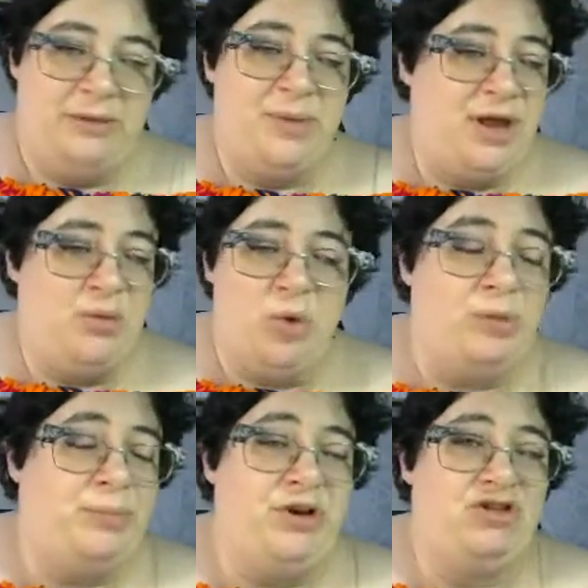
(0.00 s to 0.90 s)
but it
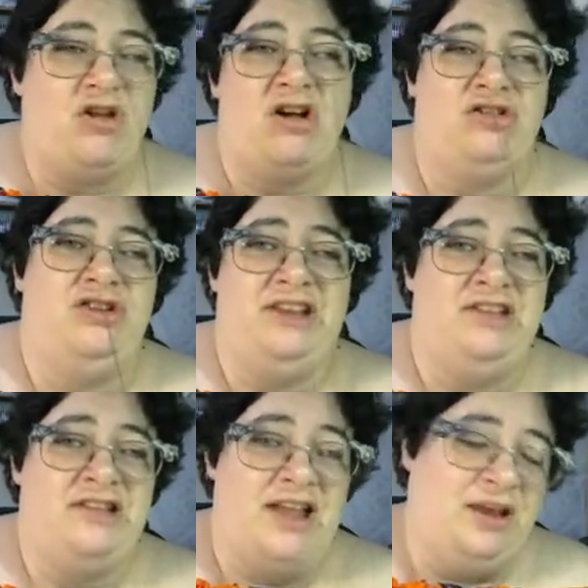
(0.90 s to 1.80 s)
won't be structurally
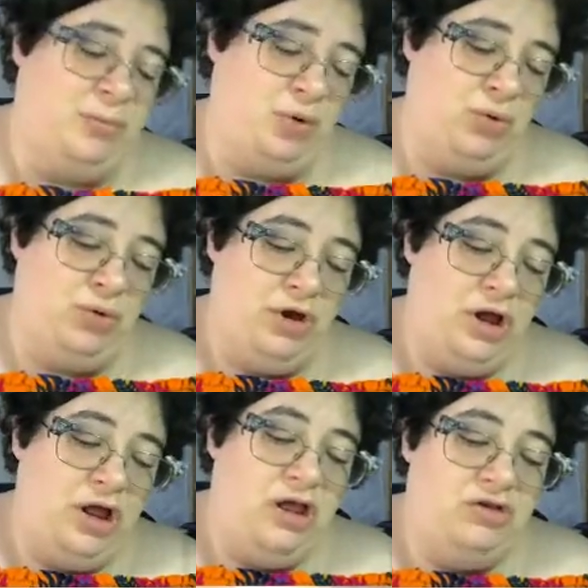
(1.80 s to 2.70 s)
stable,
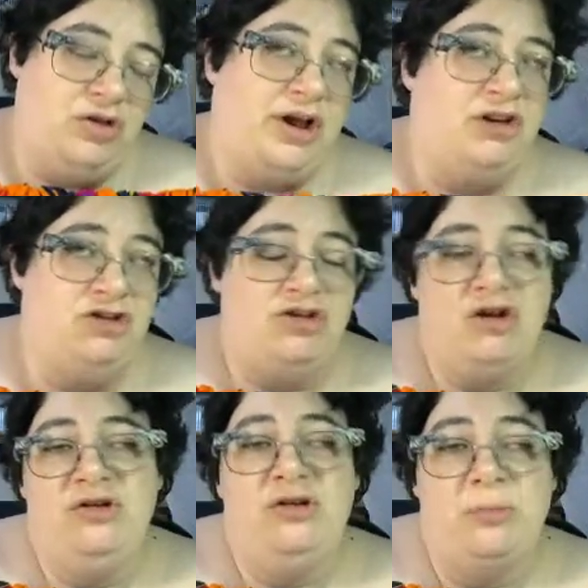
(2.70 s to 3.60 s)
so I can show
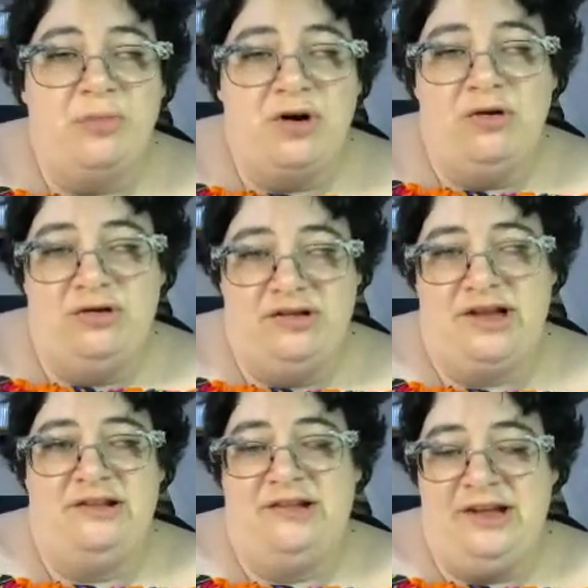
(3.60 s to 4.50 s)
you the
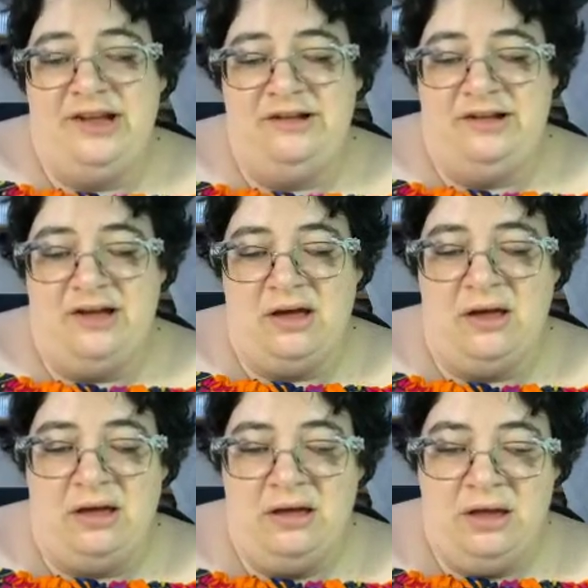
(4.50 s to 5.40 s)
process easier.
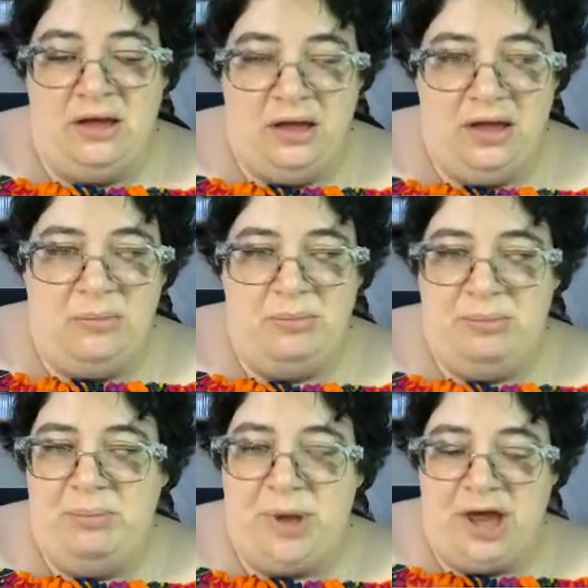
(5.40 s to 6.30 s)

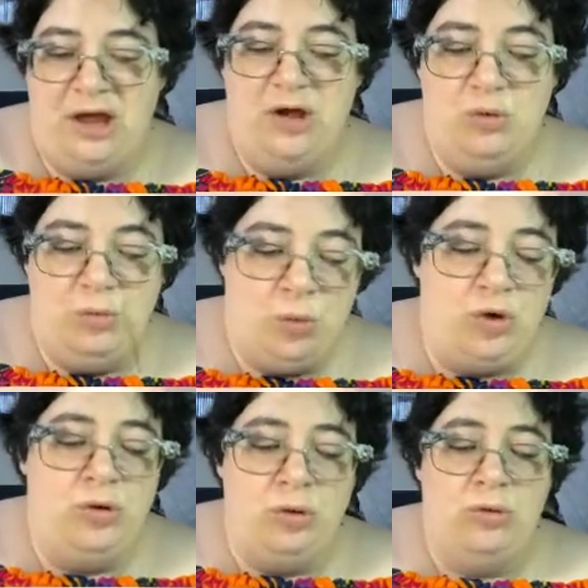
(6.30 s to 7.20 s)
But
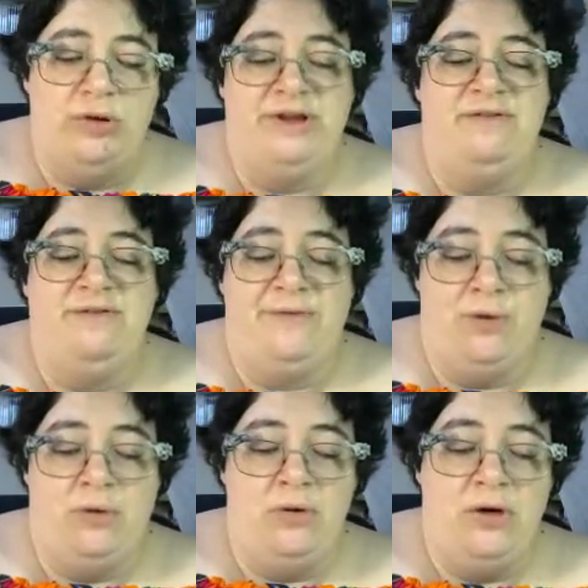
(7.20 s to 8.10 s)
what you're looking
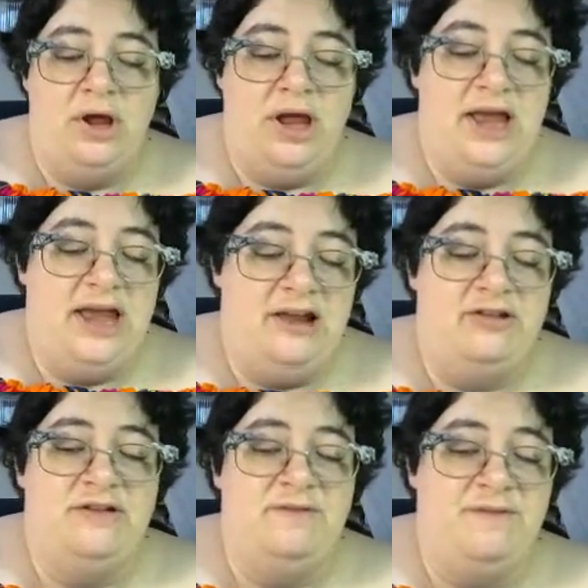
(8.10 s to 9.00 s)
for is
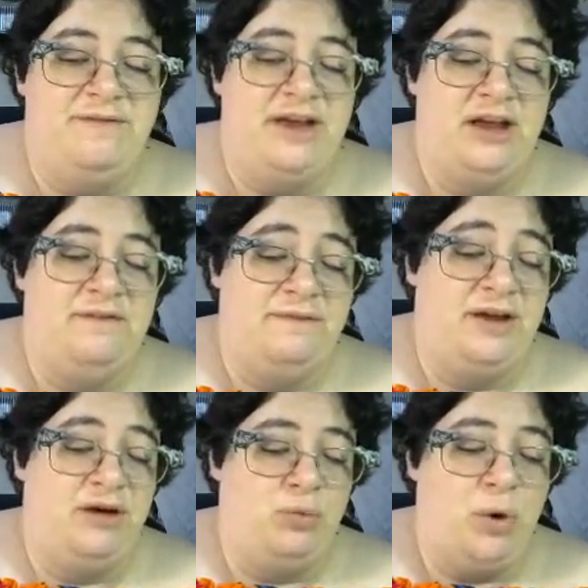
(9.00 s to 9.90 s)
some thick
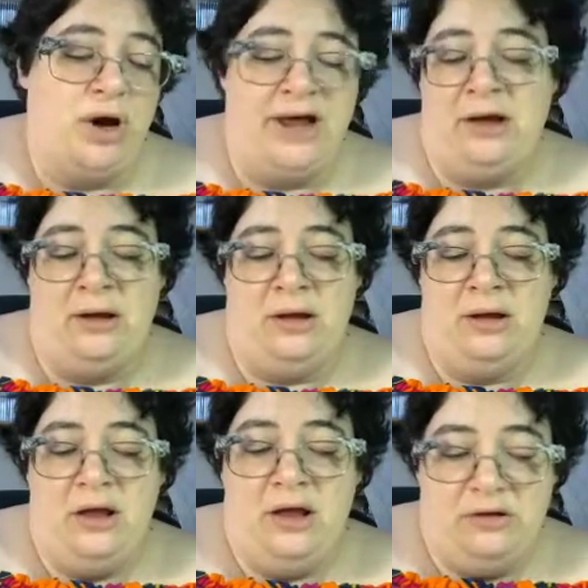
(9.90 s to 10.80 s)
wire,
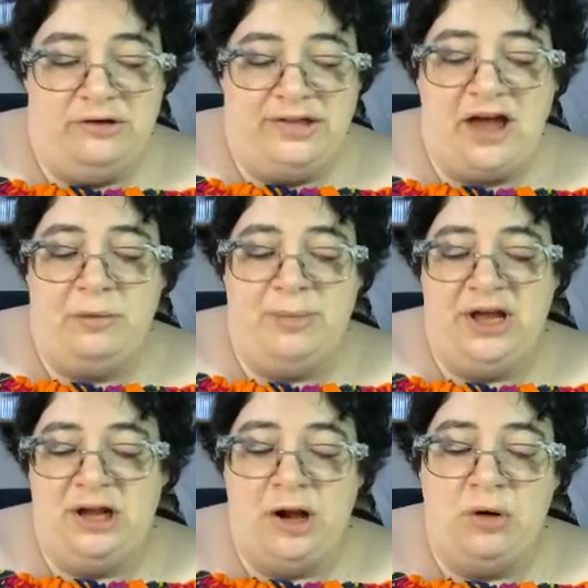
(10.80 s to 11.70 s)
so that'll be
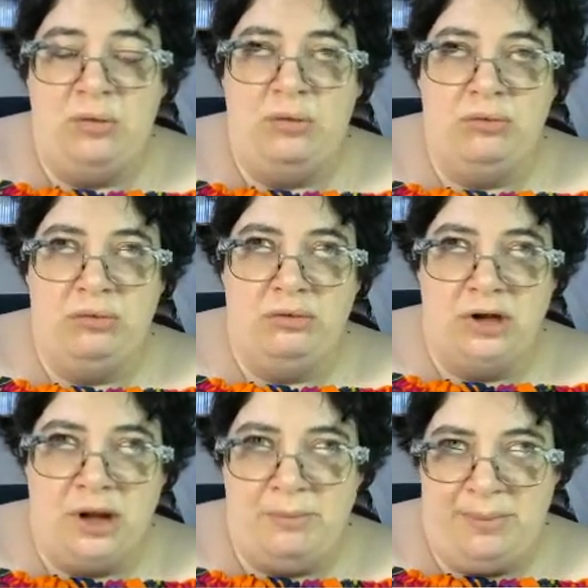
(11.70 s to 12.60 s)
a low
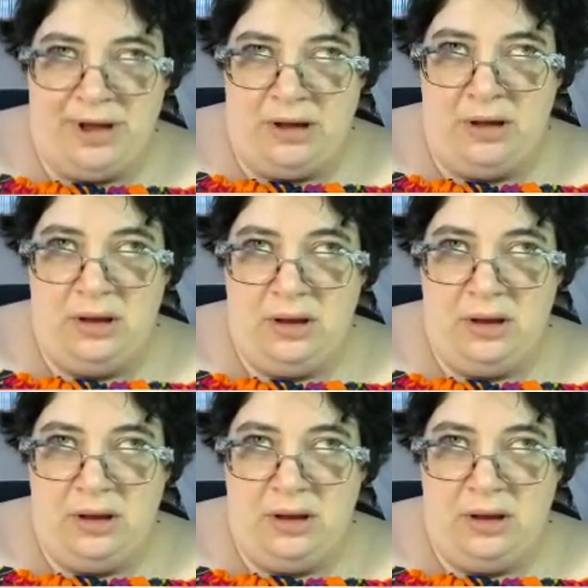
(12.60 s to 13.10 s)
number